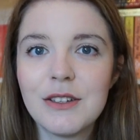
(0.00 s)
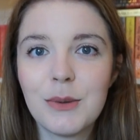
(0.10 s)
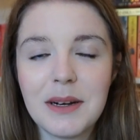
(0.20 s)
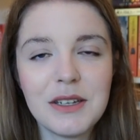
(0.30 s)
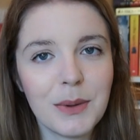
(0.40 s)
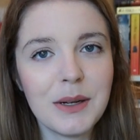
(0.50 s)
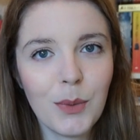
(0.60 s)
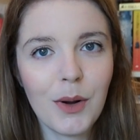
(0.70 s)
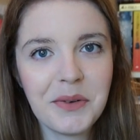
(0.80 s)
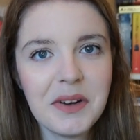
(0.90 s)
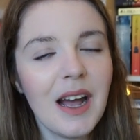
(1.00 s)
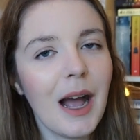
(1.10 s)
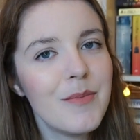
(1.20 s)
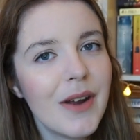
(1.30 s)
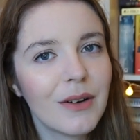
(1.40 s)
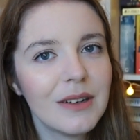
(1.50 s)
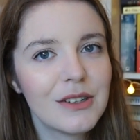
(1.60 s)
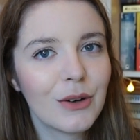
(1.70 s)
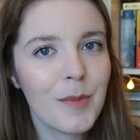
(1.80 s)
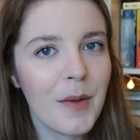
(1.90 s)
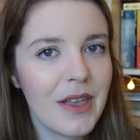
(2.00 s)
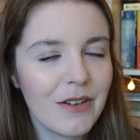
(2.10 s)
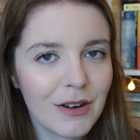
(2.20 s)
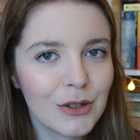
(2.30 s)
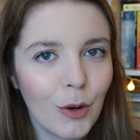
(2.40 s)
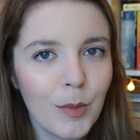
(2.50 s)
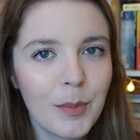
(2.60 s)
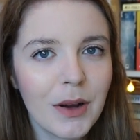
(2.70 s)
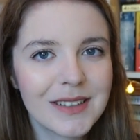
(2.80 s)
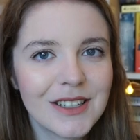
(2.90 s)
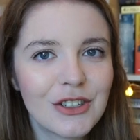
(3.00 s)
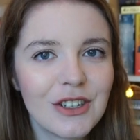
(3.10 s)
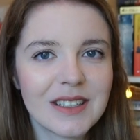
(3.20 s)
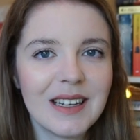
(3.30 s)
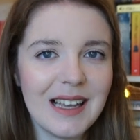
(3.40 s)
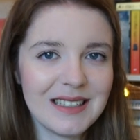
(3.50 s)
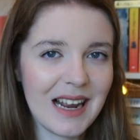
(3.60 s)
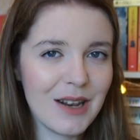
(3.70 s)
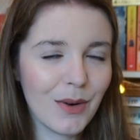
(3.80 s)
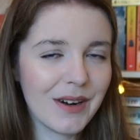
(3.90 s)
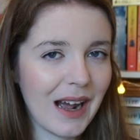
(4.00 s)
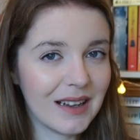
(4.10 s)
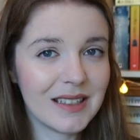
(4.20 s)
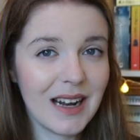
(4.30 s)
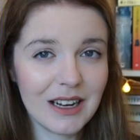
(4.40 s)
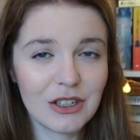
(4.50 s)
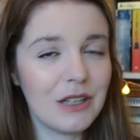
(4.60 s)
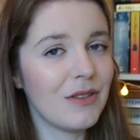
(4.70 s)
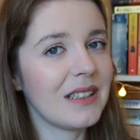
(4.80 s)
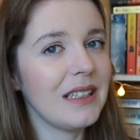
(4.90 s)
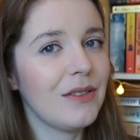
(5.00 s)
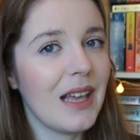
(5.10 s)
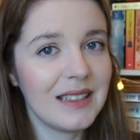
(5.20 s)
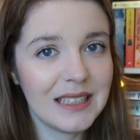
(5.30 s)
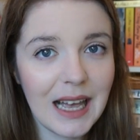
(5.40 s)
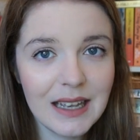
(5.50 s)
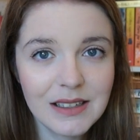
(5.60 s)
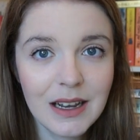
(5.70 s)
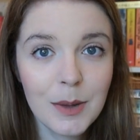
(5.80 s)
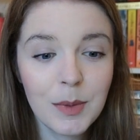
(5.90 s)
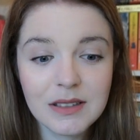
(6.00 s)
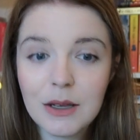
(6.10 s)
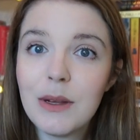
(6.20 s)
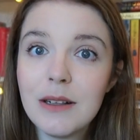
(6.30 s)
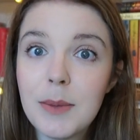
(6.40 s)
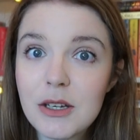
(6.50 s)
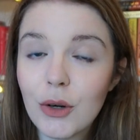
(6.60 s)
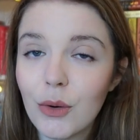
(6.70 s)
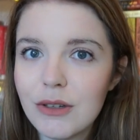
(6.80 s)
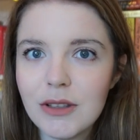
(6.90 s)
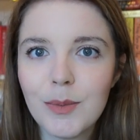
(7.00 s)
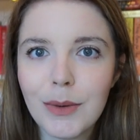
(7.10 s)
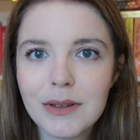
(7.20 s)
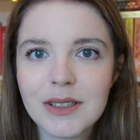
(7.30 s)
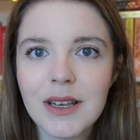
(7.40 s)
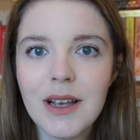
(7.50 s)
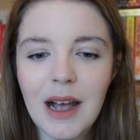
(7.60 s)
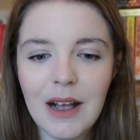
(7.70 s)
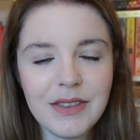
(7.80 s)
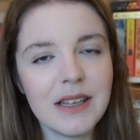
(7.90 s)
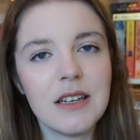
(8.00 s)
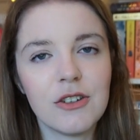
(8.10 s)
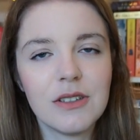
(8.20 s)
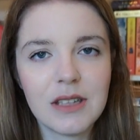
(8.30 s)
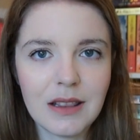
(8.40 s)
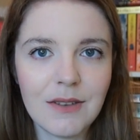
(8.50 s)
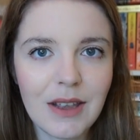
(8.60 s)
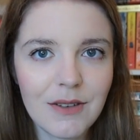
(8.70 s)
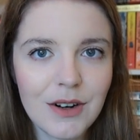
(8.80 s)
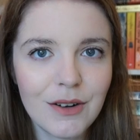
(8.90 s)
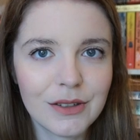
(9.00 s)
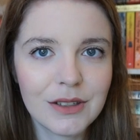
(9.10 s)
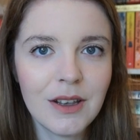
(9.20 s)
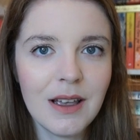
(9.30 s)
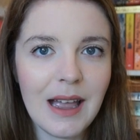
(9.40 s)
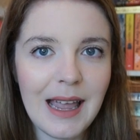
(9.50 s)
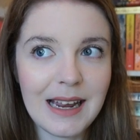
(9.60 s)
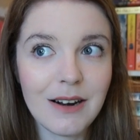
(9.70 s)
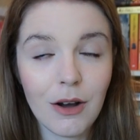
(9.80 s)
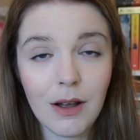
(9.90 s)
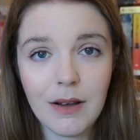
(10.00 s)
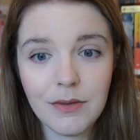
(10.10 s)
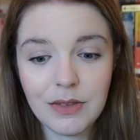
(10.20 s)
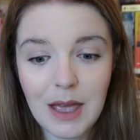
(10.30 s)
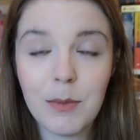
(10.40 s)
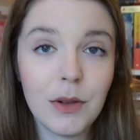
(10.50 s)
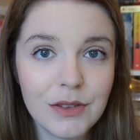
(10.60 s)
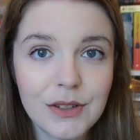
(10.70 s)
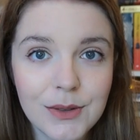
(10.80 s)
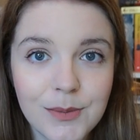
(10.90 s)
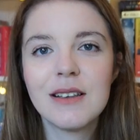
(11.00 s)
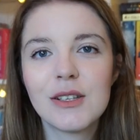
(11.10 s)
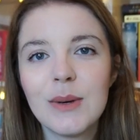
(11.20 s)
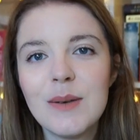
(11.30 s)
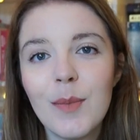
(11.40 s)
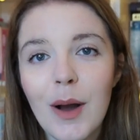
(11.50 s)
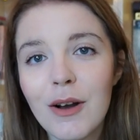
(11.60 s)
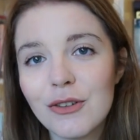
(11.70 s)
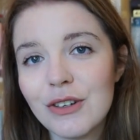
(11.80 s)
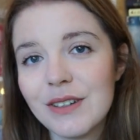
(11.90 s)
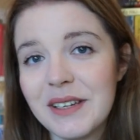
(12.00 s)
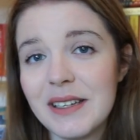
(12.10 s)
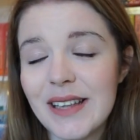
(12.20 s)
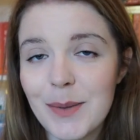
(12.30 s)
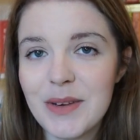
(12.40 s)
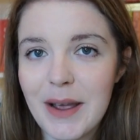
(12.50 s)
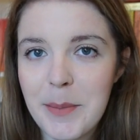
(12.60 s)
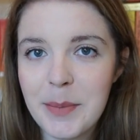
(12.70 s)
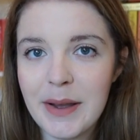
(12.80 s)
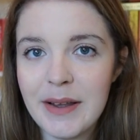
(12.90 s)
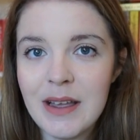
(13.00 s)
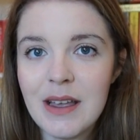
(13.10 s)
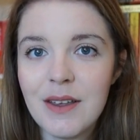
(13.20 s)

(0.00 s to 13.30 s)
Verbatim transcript: 2021. I'm not going to talk about their October boxes just in case anyone hasn't actually received theirs yet, because I will be showing you the books and the editions that they've given us in their months. So in March to September,